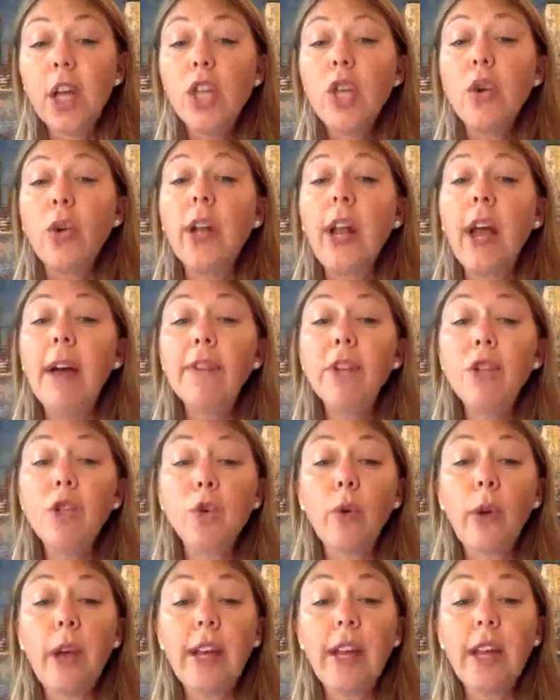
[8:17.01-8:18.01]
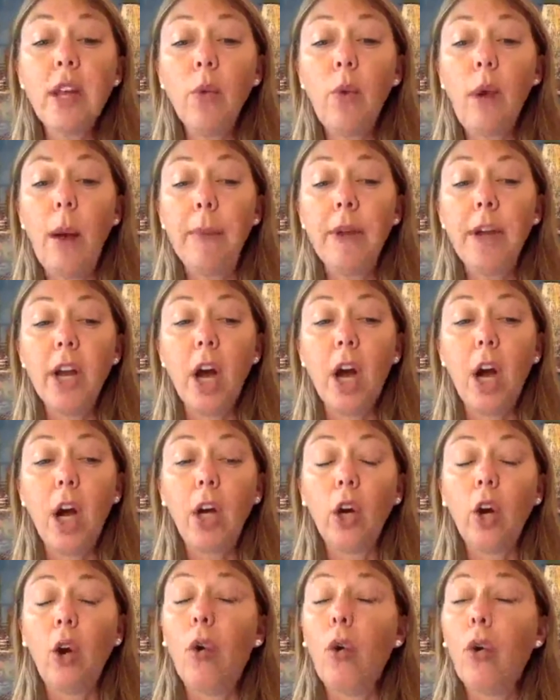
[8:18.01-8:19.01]
You could have a training
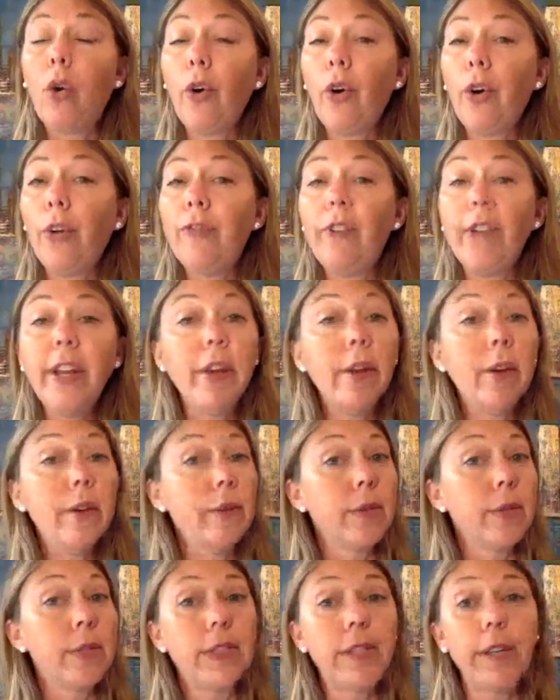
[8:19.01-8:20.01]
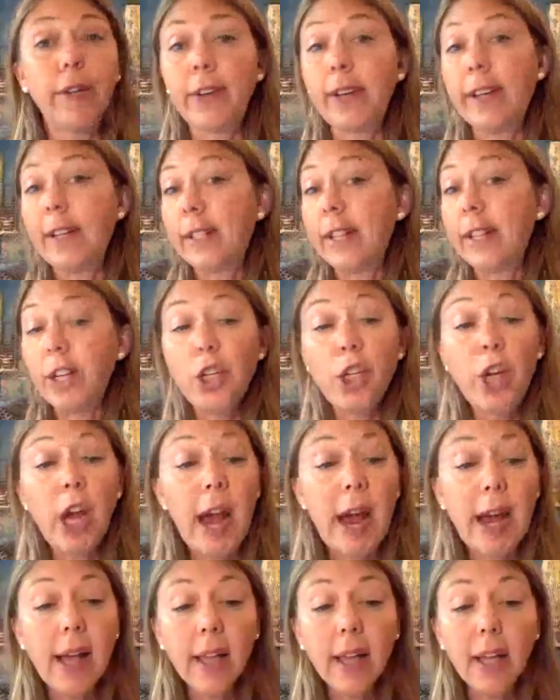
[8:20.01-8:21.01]
webinar or video series, a
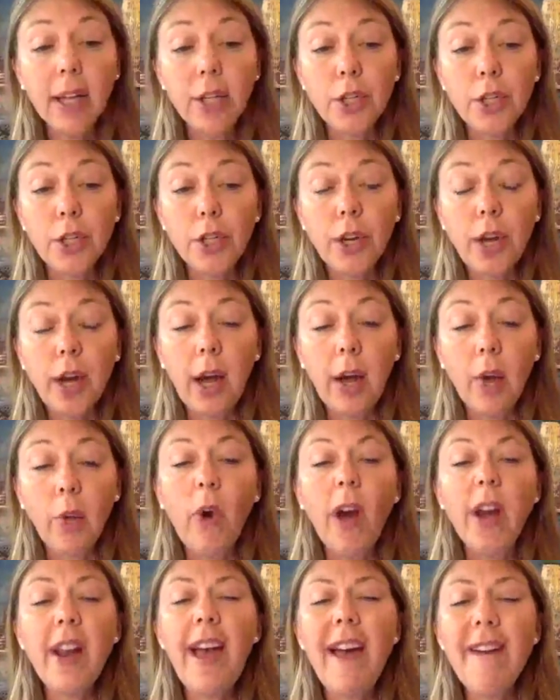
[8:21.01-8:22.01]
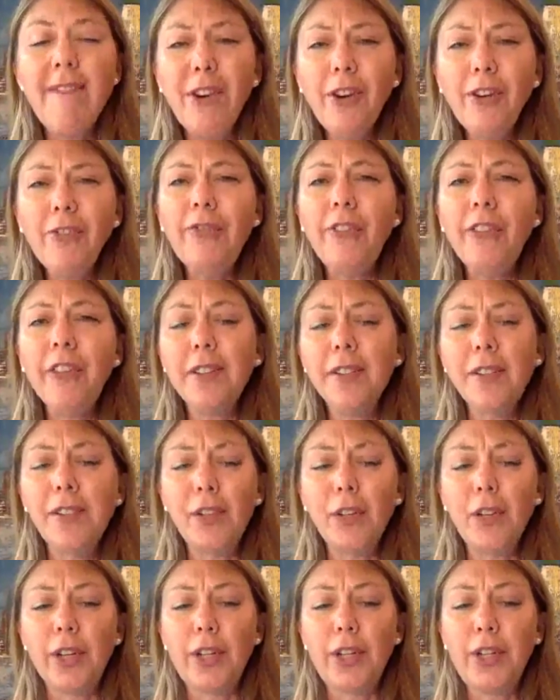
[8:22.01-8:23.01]
challenge, whatever feels
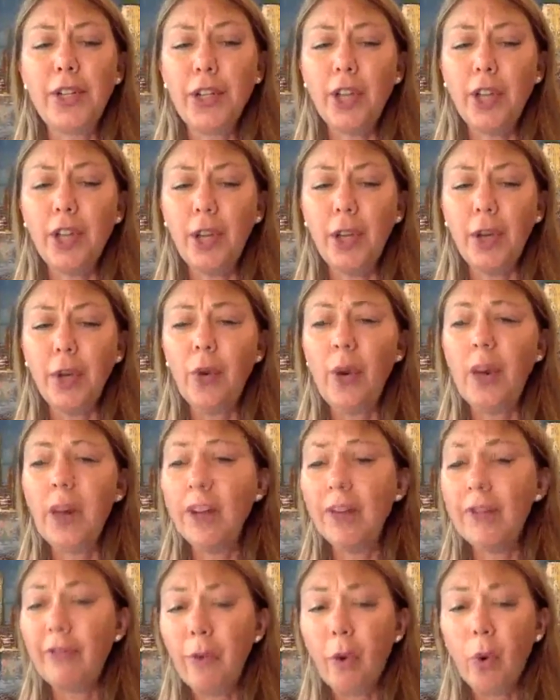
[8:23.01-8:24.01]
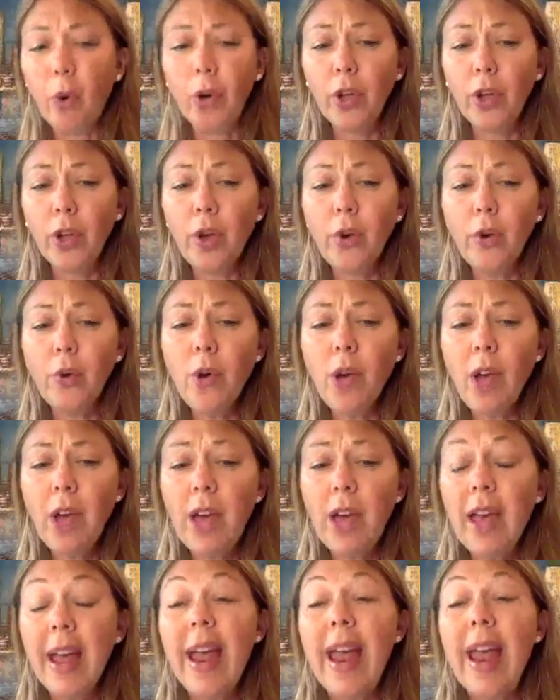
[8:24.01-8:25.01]
good to you and for you
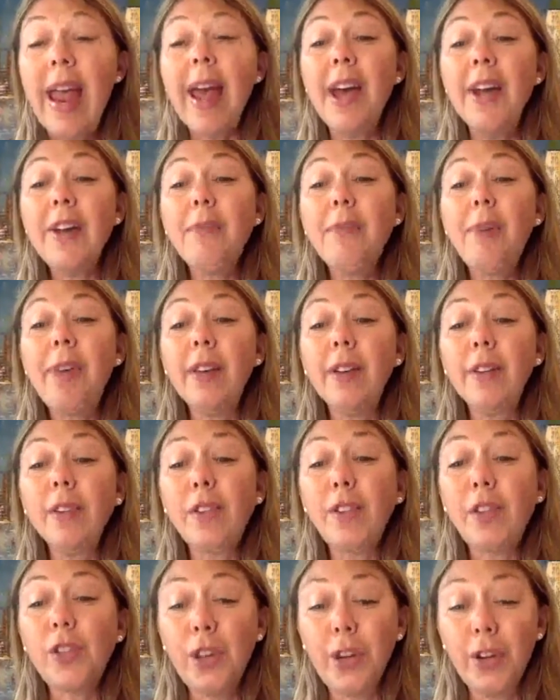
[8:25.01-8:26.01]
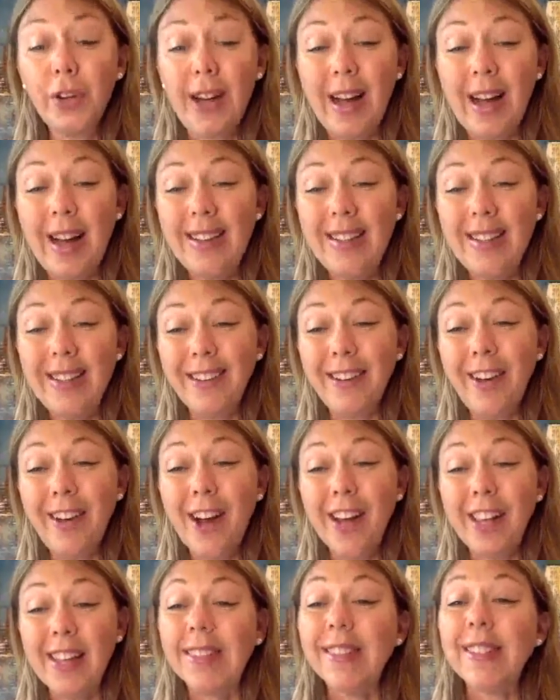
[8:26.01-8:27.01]
and appeals to your ideal
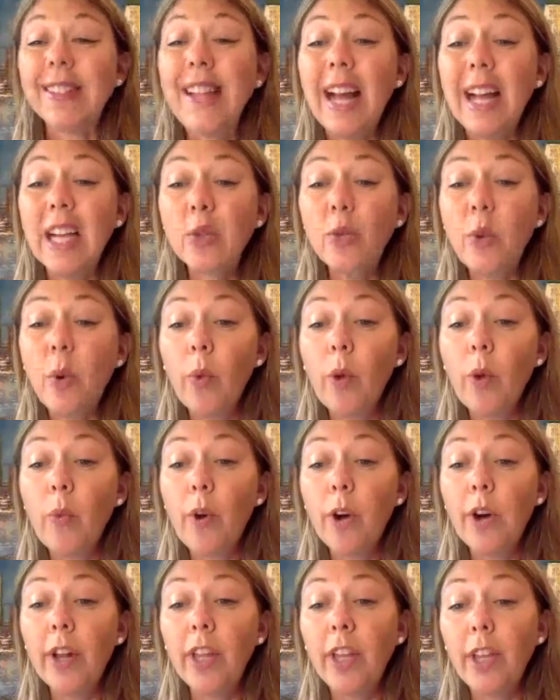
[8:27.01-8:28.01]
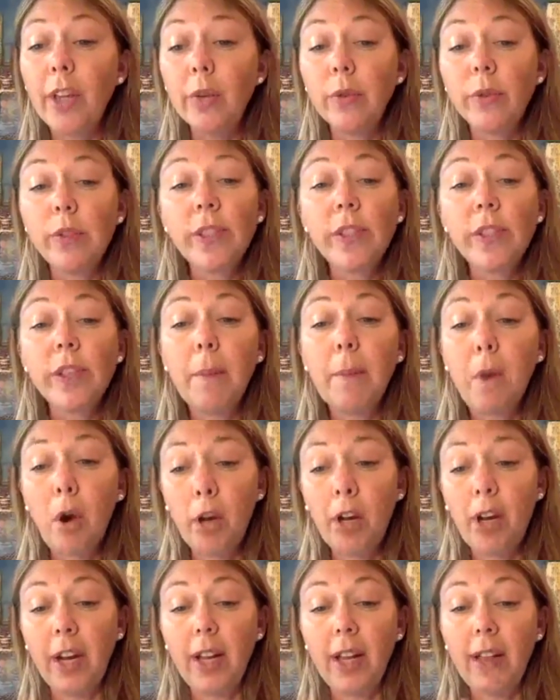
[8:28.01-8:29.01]
audience. That's what we want to use to
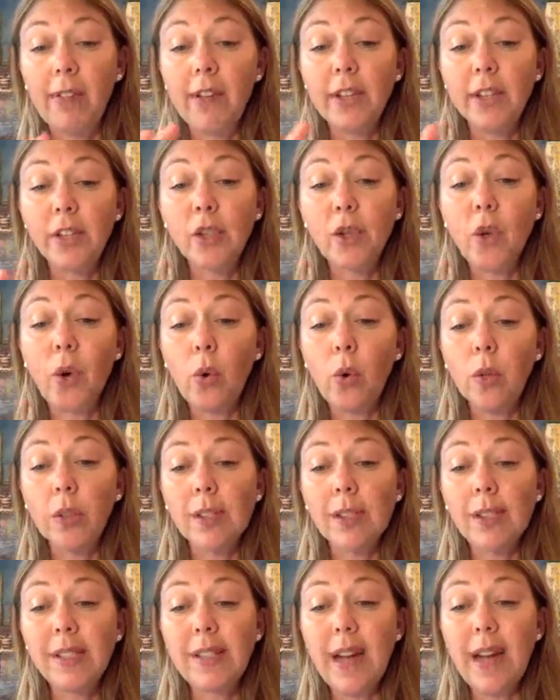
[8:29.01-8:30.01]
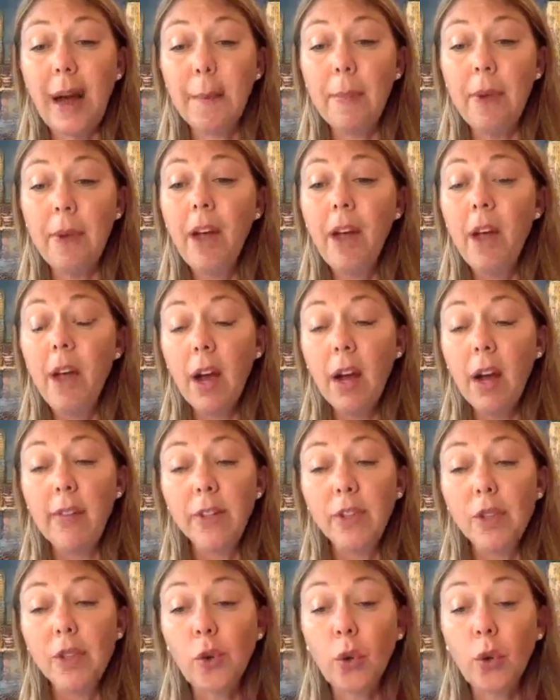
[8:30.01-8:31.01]
market in this cold step, in
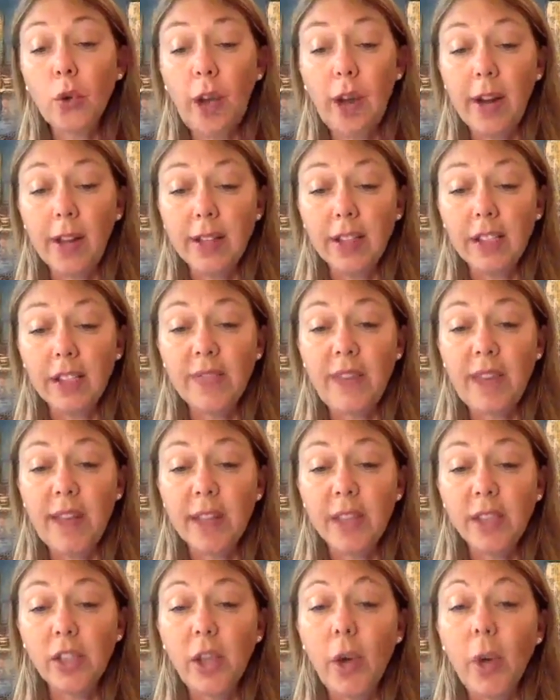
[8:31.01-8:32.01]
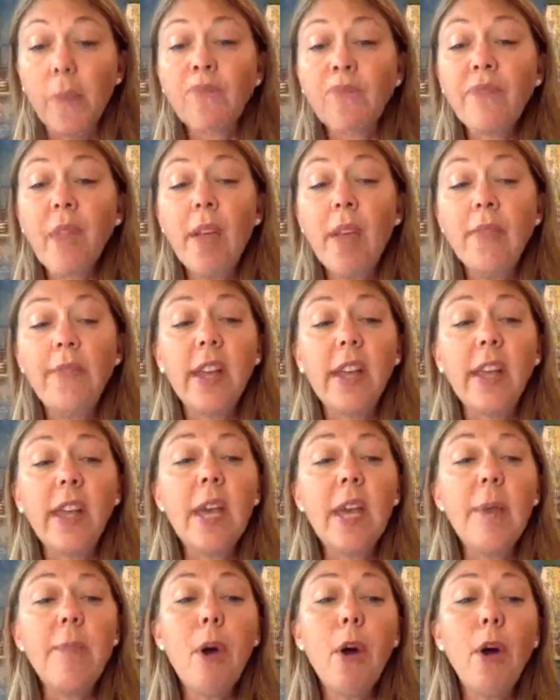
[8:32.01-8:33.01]
this cold audience phase. So the
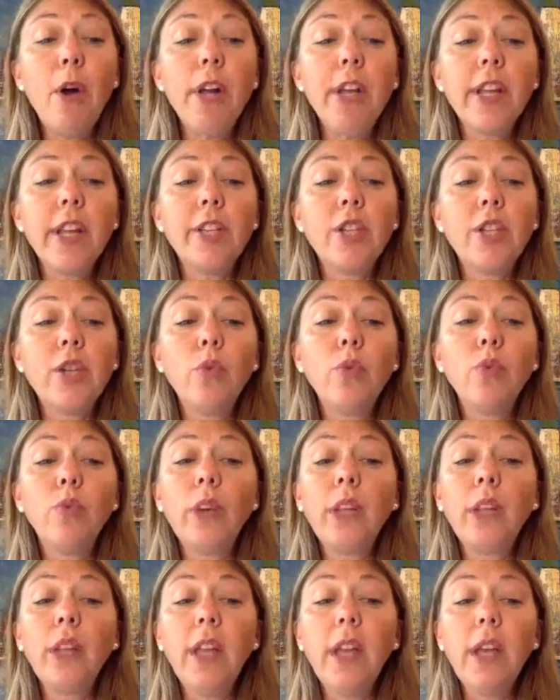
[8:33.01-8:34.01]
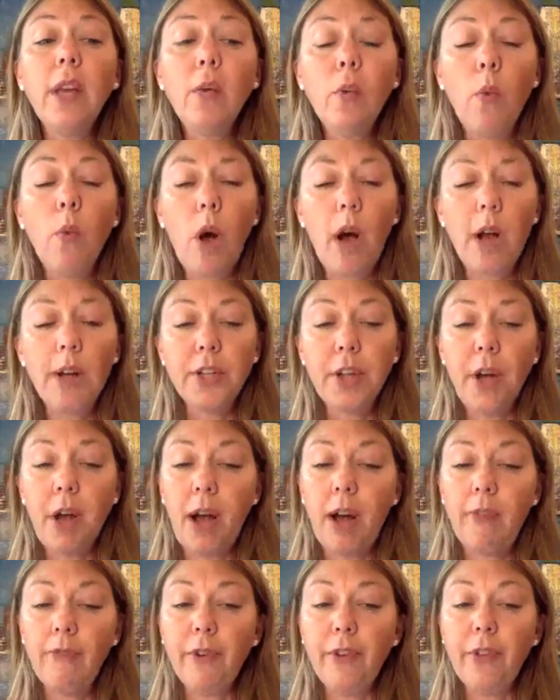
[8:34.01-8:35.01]
key part is you really want to
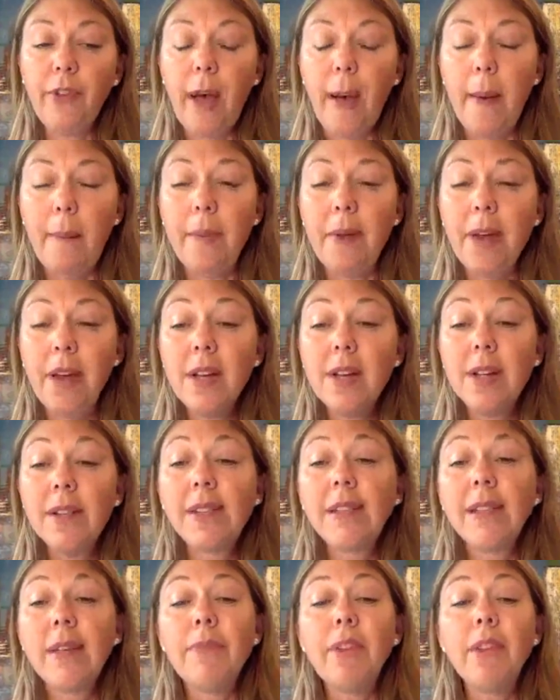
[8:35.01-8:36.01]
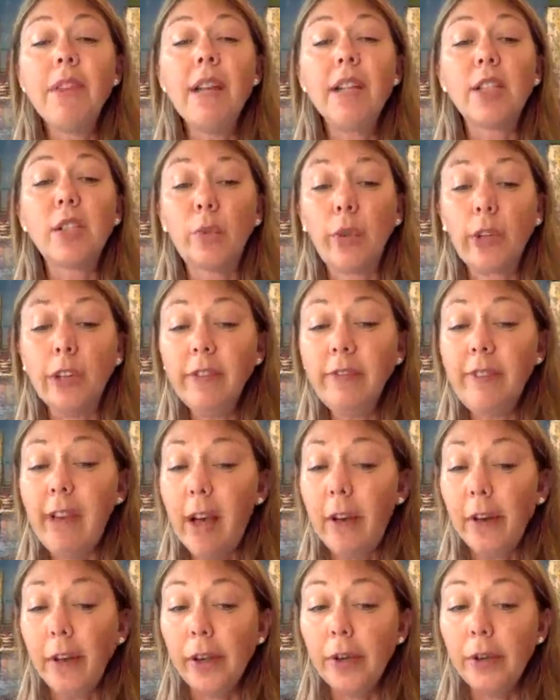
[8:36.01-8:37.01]
offer them something that's real
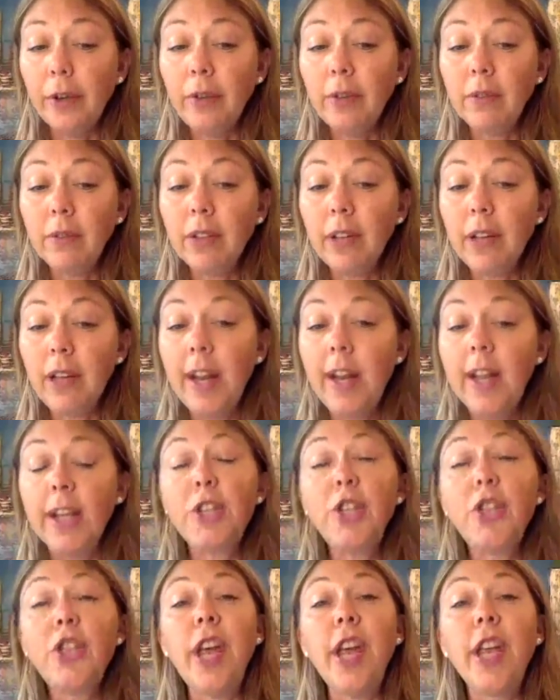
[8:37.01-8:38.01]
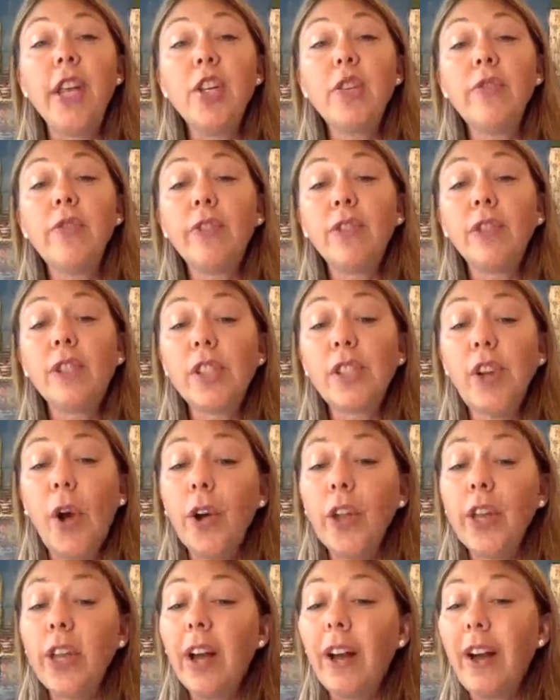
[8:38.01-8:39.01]
value in exchange for
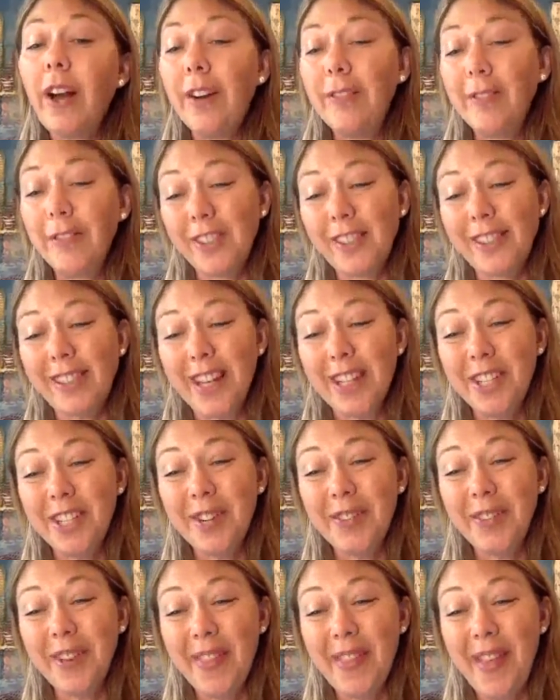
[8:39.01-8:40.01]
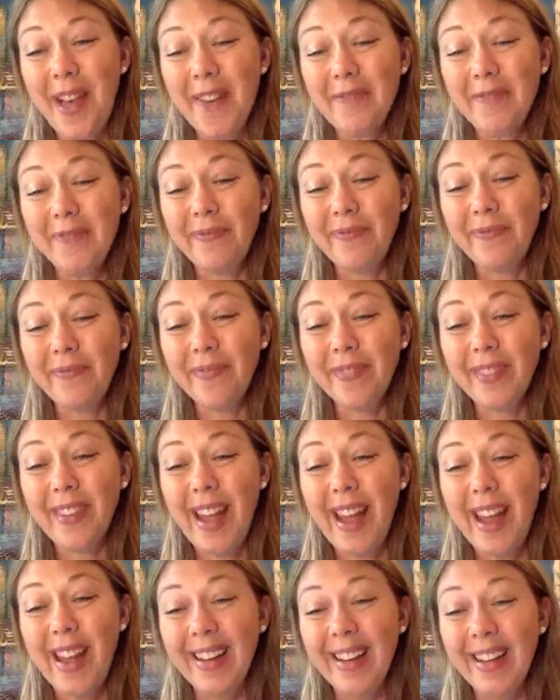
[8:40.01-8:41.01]
starting a conversation with them.
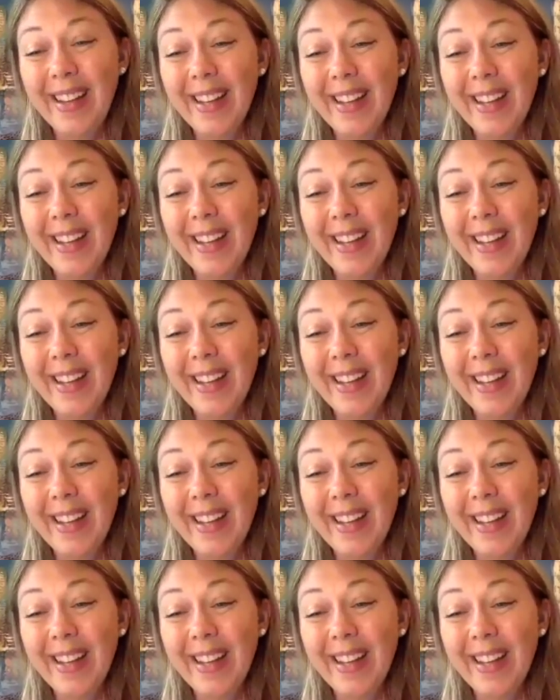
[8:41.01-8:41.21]
Okay.